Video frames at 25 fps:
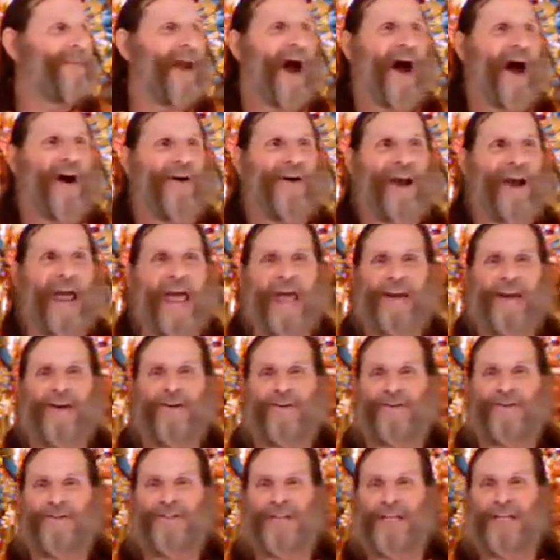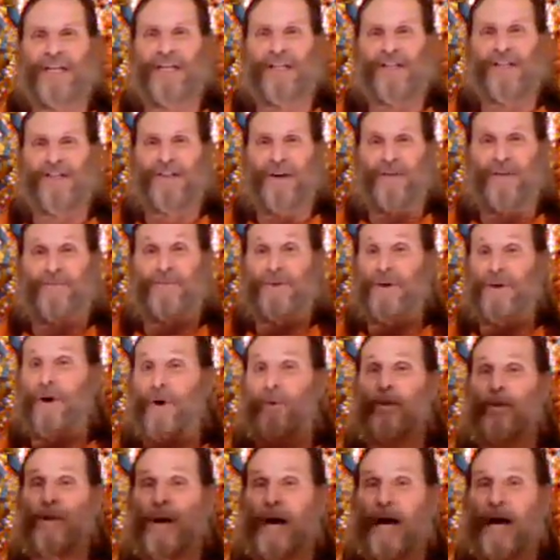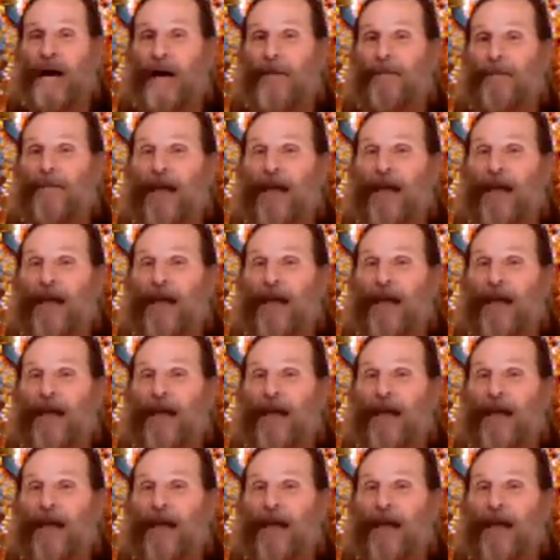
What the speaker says: are energies of yoga,